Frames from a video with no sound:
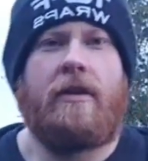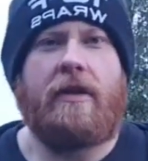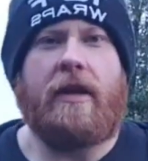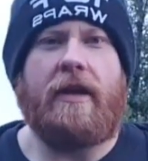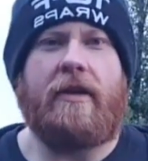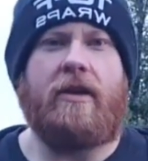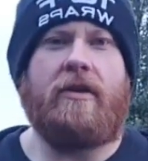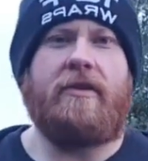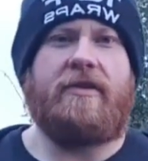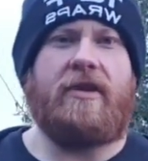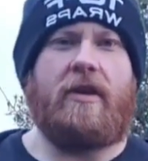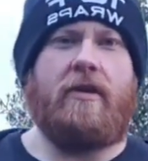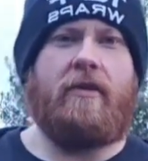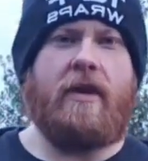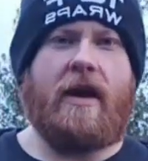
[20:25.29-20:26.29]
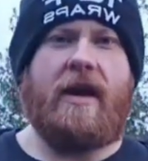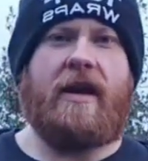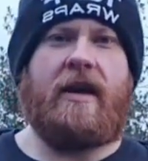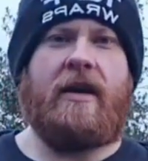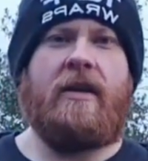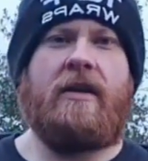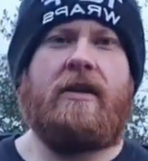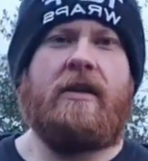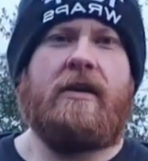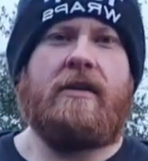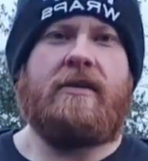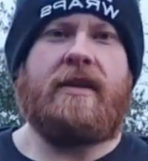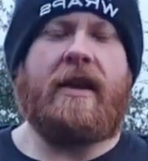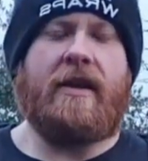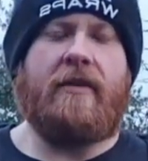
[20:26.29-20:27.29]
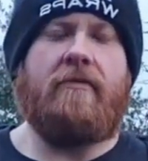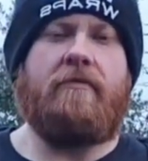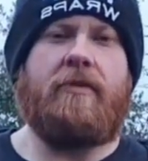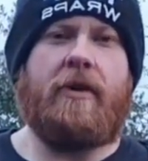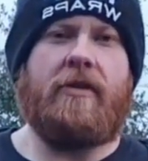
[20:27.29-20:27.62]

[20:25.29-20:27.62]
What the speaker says: Okay guys, so our second